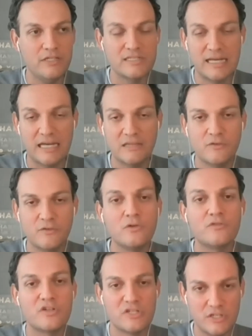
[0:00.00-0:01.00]
insightful
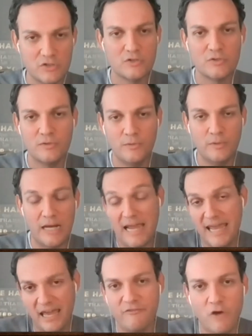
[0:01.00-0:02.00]
conversations I
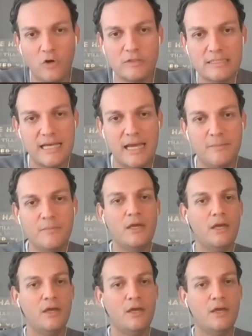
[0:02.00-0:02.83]
have all the time